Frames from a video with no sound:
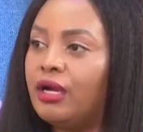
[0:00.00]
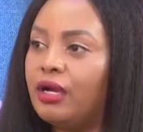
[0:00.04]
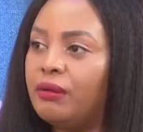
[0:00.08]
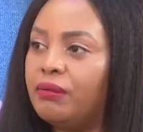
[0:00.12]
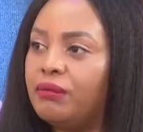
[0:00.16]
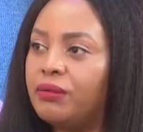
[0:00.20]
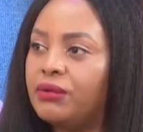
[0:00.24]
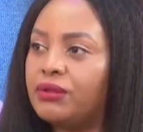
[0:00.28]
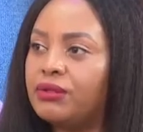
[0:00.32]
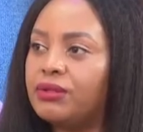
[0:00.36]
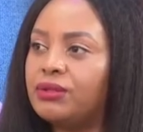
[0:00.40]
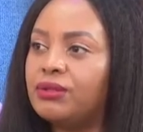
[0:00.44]

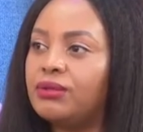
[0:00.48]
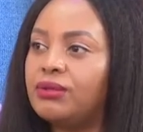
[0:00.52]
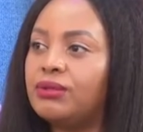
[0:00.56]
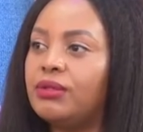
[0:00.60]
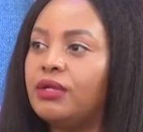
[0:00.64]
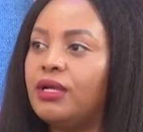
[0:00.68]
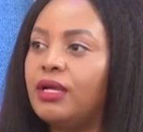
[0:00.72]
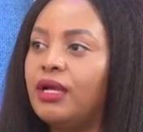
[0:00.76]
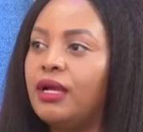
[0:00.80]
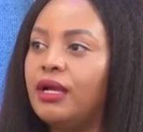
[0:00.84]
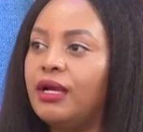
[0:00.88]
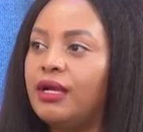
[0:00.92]
Couple, so
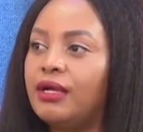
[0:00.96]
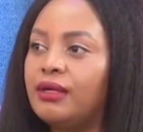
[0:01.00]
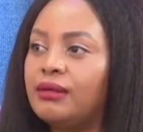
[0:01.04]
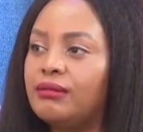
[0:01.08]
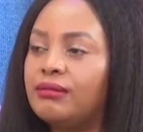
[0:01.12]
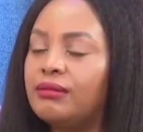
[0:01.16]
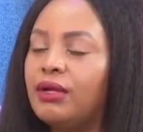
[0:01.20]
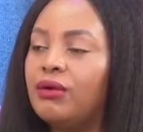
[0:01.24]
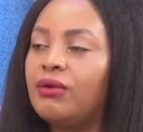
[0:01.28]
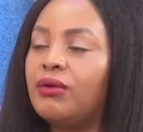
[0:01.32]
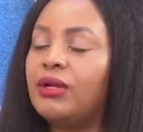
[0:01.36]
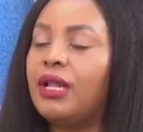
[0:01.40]
we yeah,
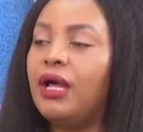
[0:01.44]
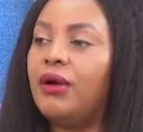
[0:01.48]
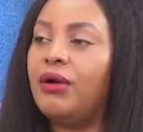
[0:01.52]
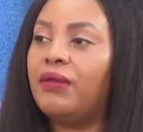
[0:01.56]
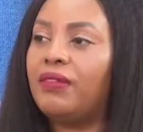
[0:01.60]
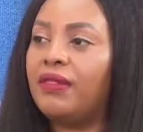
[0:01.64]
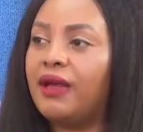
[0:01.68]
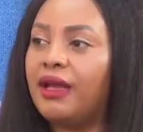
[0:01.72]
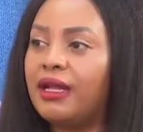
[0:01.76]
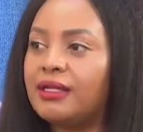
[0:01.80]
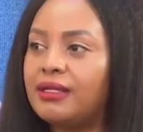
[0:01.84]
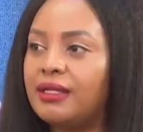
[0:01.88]
now
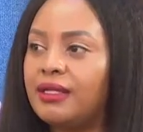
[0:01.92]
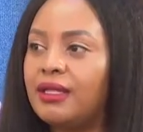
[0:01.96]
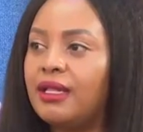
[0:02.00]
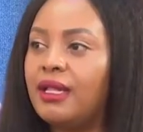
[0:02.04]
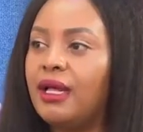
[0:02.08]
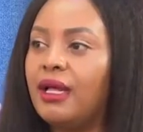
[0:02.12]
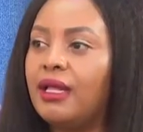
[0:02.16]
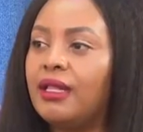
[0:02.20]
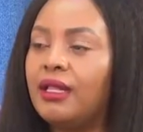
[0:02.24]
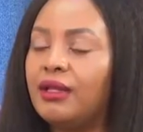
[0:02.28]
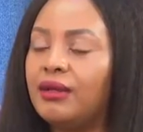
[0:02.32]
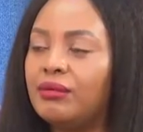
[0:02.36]

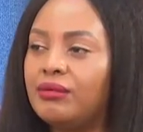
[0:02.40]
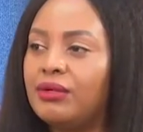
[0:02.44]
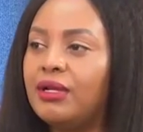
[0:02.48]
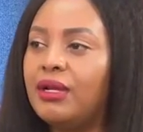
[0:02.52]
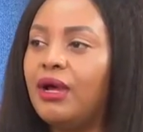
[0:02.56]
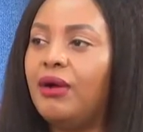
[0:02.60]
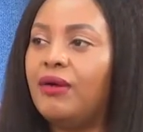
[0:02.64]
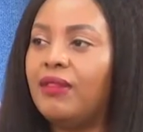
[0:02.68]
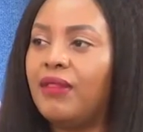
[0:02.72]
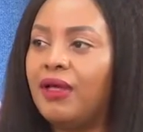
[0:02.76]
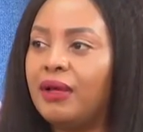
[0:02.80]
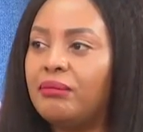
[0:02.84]

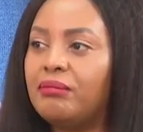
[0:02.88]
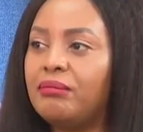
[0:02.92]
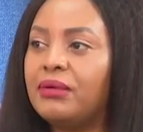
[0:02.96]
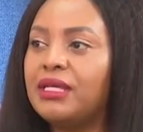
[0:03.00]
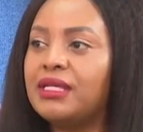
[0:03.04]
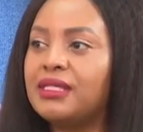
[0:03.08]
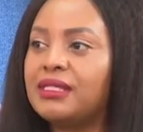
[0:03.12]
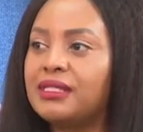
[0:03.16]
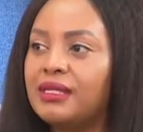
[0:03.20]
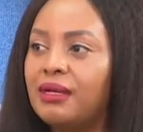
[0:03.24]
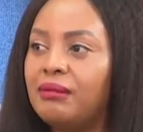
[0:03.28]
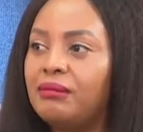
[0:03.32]
that
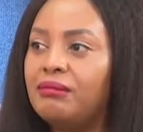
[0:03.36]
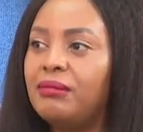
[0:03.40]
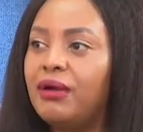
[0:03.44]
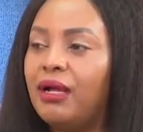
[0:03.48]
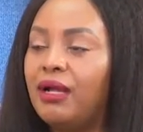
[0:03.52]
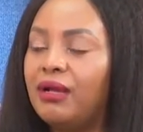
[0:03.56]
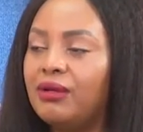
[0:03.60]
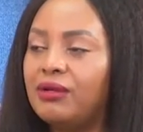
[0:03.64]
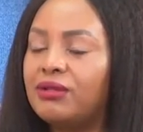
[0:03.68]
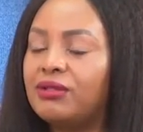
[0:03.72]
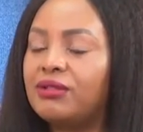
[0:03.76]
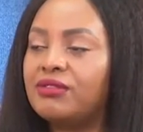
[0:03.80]
makes
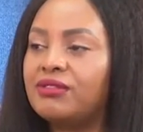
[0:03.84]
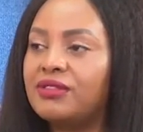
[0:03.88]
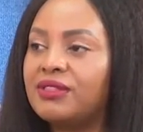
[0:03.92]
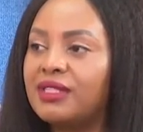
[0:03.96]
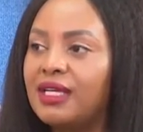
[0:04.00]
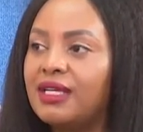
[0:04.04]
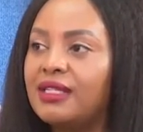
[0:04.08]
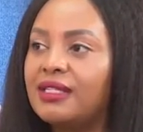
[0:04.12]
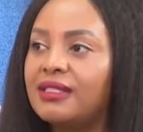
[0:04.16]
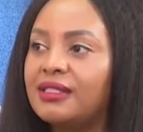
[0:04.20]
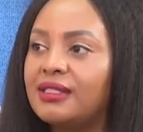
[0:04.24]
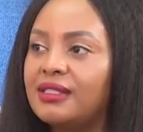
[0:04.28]
a lot of
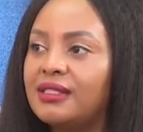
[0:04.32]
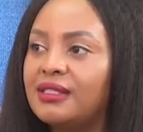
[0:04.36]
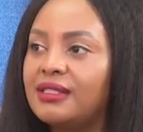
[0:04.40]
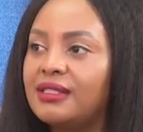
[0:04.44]
sense.